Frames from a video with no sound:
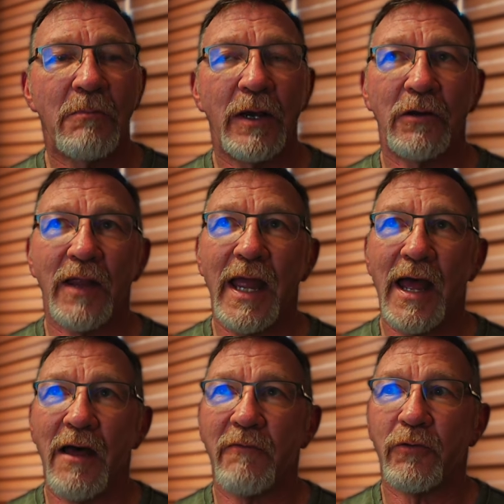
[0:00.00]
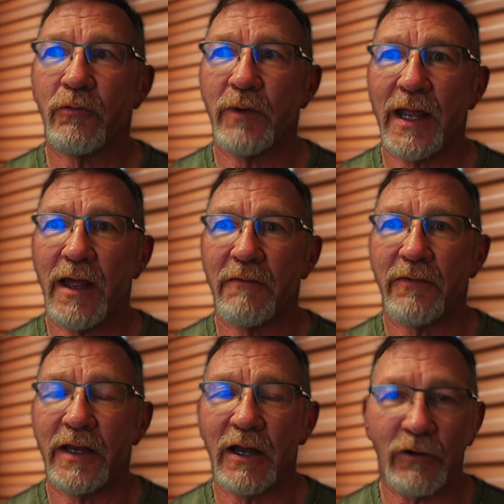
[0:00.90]
but it'll have, we have
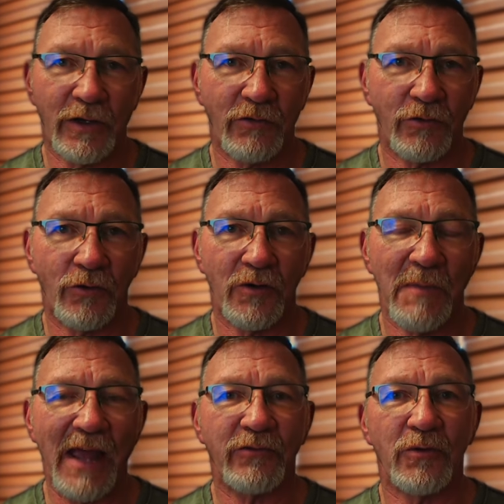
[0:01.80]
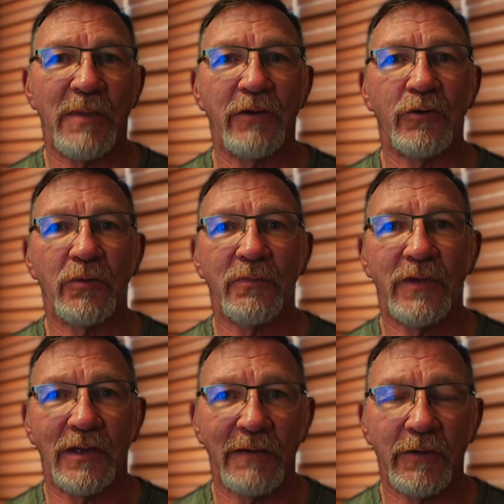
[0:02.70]
an air conditioner in the master bedroom,
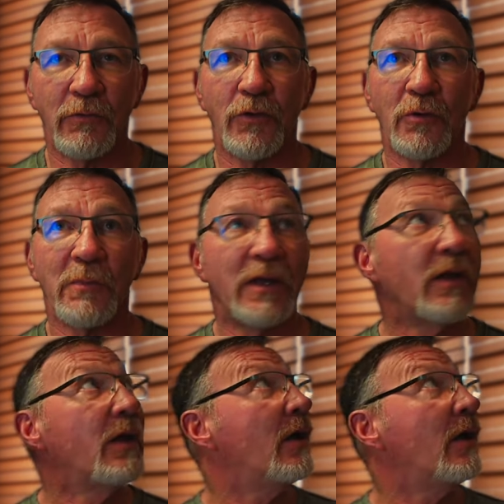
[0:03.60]
the living room.